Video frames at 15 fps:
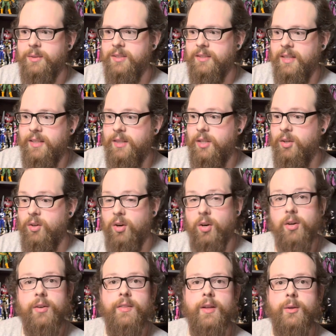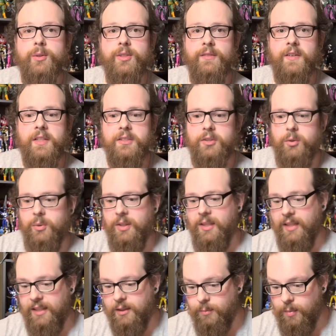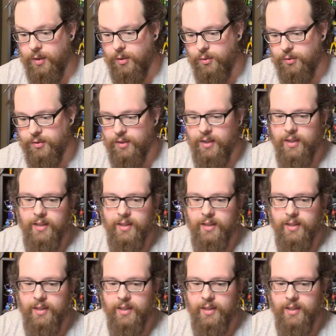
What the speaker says: It's like there are those of us who collect both,